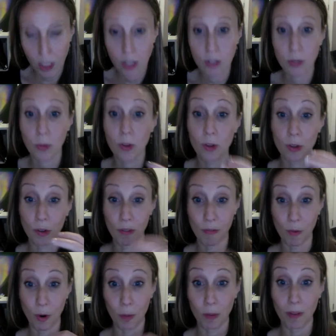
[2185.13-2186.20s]
So there's a
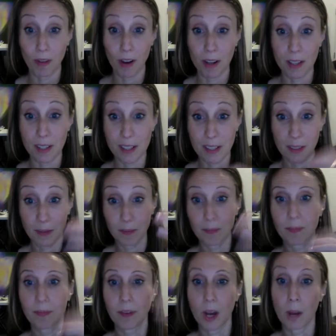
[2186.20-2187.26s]
form of us
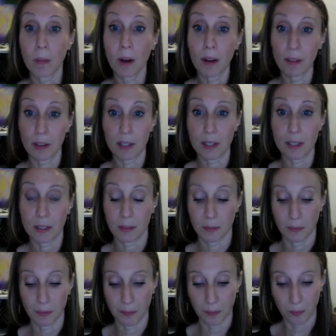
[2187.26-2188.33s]
above us,
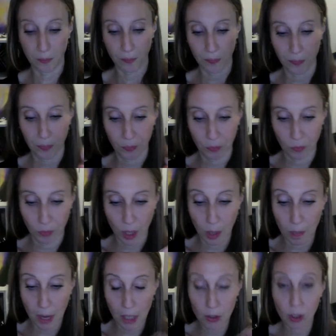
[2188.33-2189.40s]
a
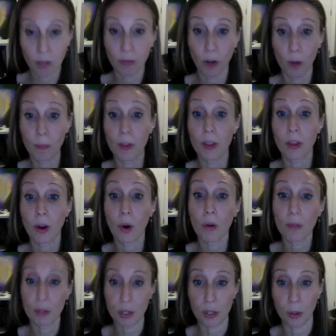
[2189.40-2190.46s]
matching form, the
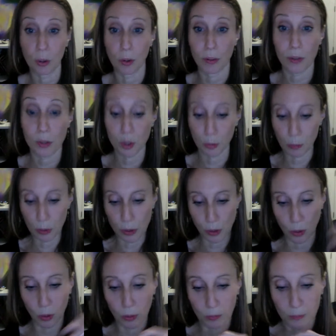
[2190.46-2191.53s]
oversoul, the
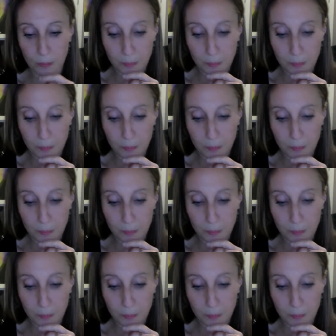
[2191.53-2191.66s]
supersoul.